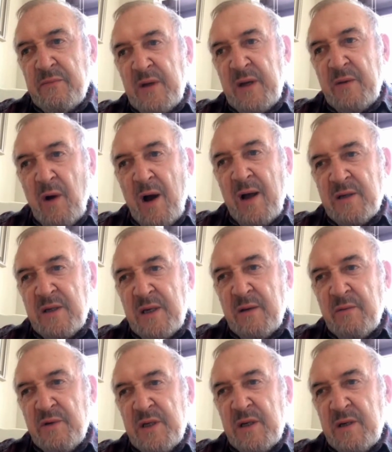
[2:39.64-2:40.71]
it was
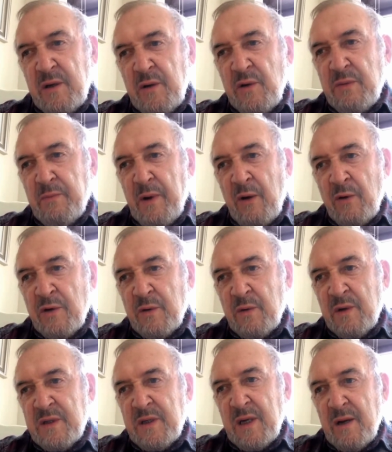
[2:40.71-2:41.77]
a huge blow to
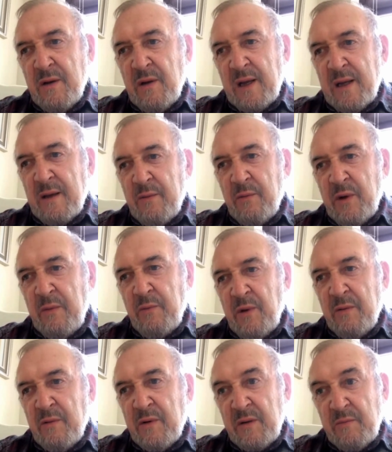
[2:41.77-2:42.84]
us. You know, like we
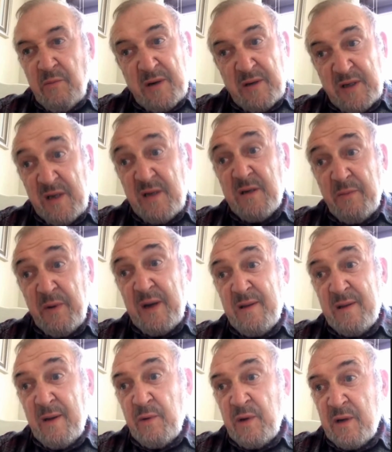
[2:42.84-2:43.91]
were anticipating
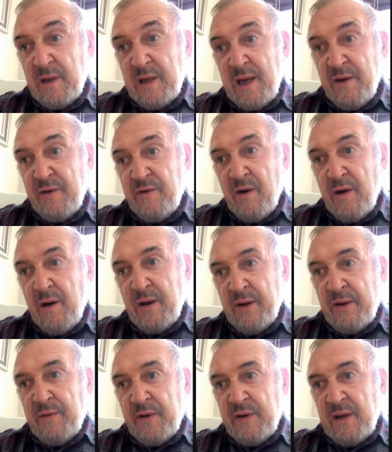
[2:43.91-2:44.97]
that we could get a draw out
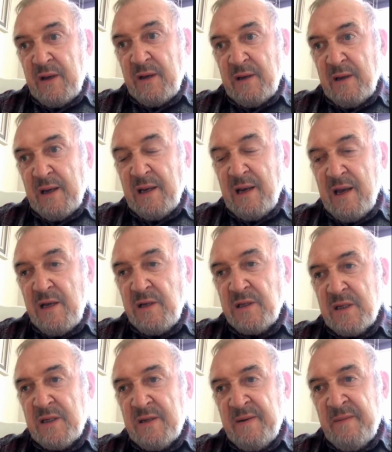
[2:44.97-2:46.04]
of it at
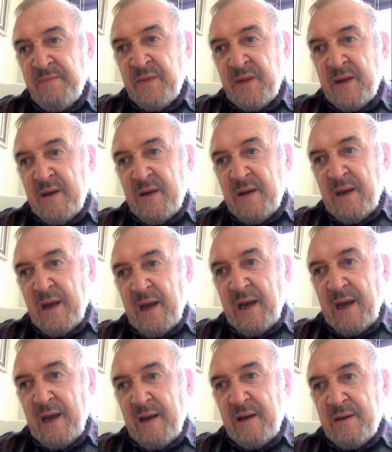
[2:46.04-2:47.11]
least,
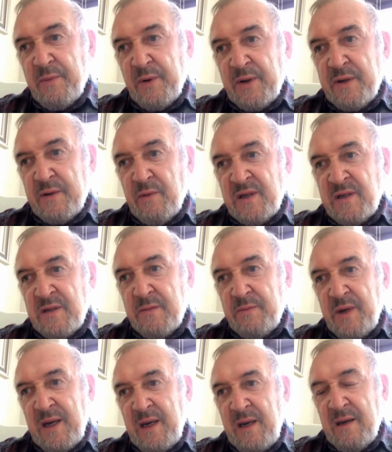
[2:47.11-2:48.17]
but it wasn't to
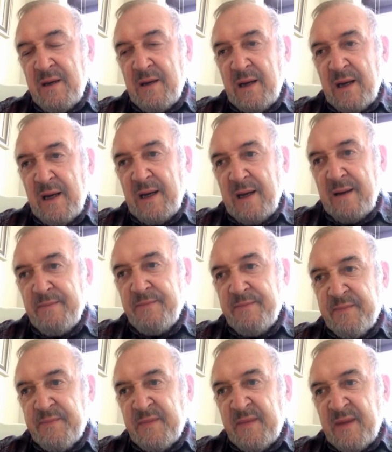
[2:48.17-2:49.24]
be, and
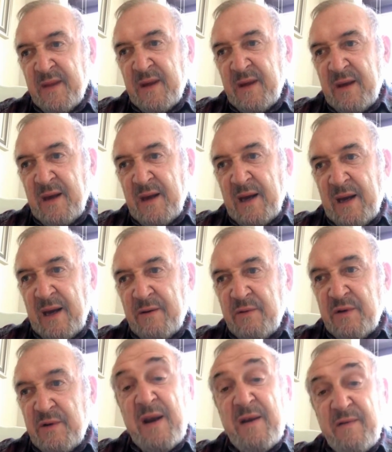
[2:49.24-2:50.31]
it
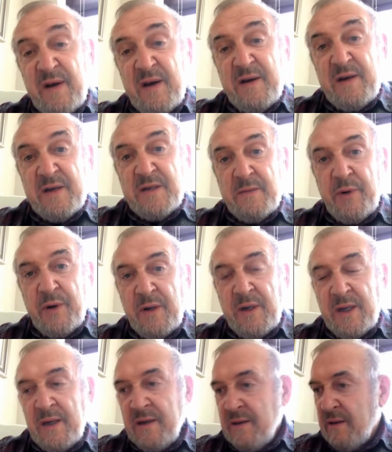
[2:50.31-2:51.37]
was very, very
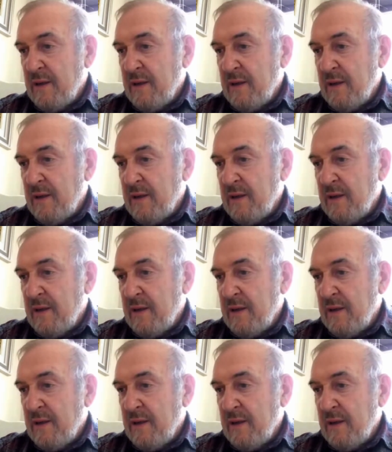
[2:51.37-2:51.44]
disappointing.